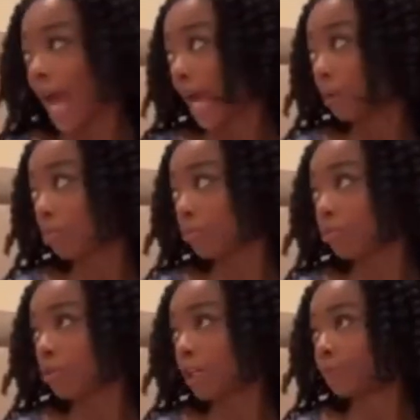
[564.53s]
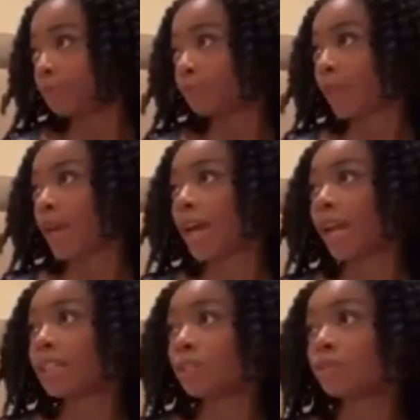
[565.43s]
I want to try fufu.
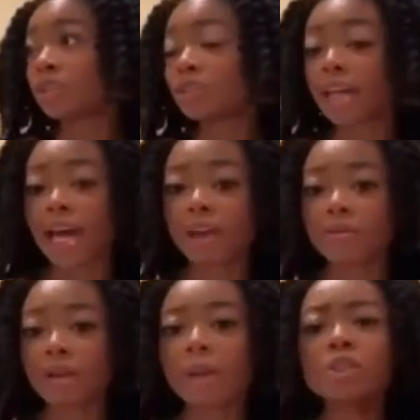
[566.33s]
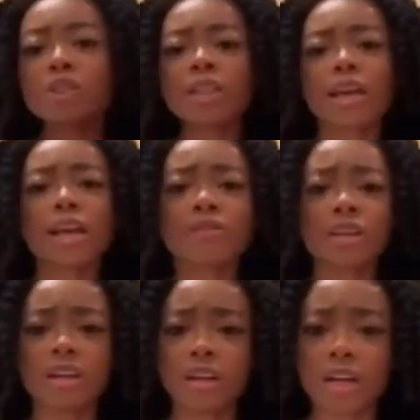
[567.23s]
Okay, me too. Okay, I've
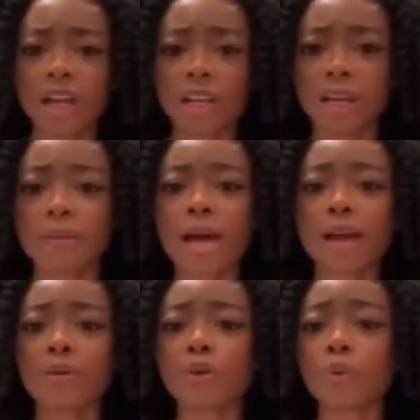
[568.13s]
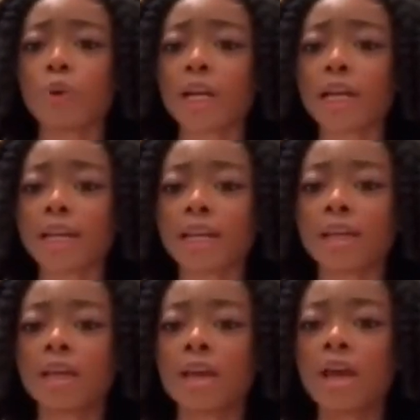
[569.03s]
been seeing this all over TikTok.
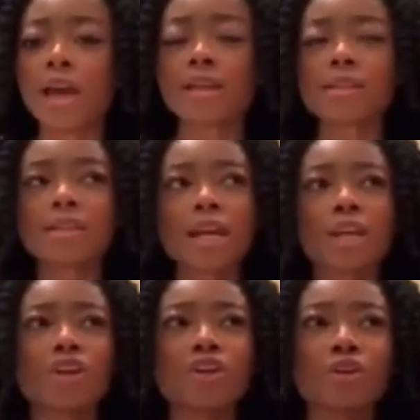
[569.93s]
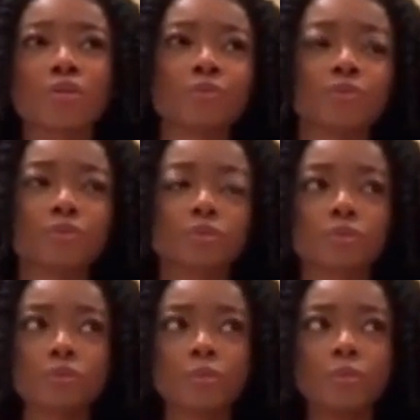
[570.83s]
Fufu. I've never had it
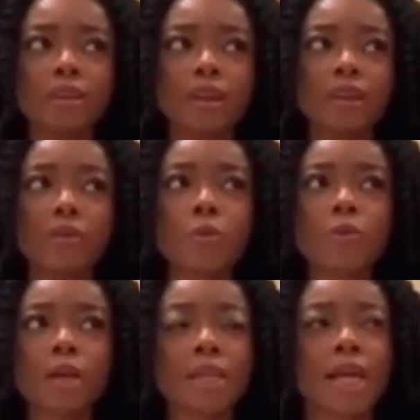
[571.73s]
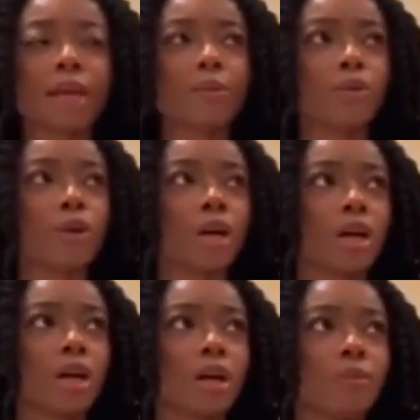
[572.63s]
before, and I don't know if they have. It. I'm
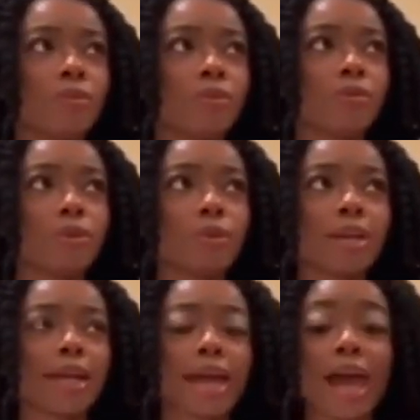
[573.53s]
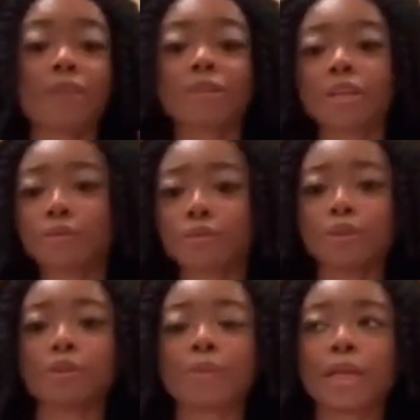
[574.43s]
sure they have it here in LA, but I don't know
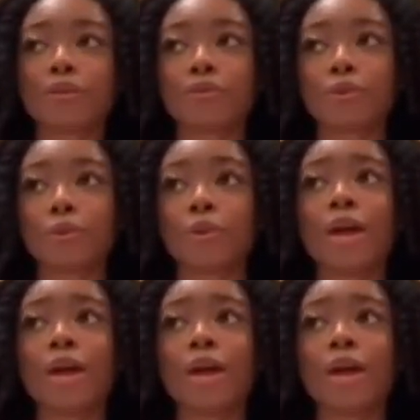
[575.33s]
where to get it.